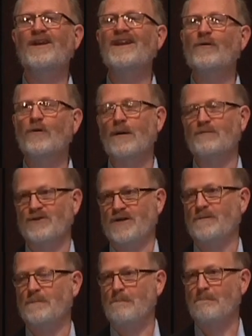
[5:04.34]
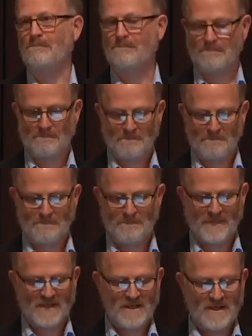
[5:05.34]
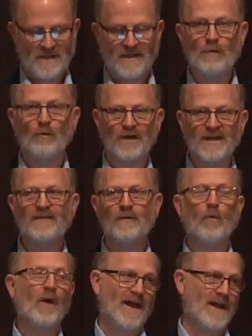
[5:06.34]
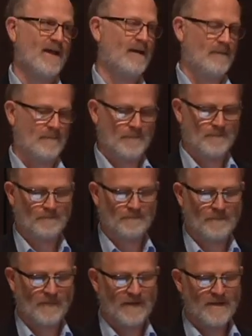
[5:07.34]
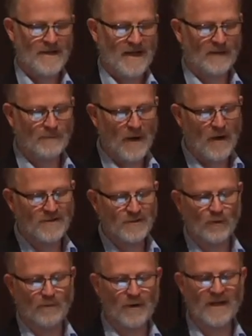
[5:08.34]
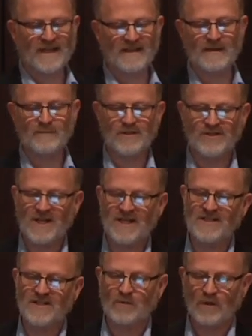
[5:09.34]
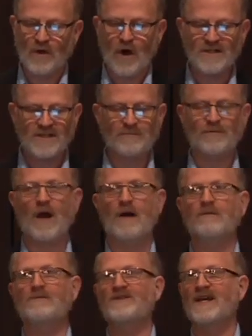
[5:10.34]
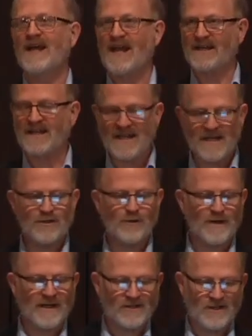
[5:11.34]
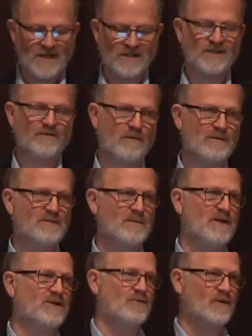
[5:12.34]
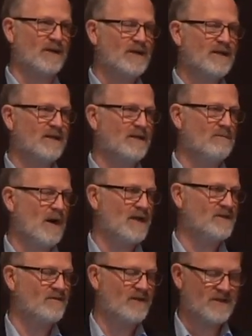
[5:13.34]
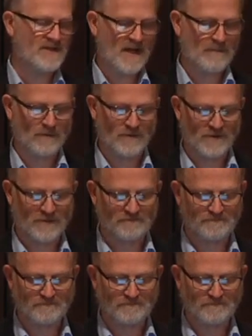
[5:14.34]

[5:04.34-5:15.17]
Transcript: an interruption. They were in the way. And the parents who were bringing them to Jesus were causing problems and hindering Jesus from his ministry in the minds of the disciples.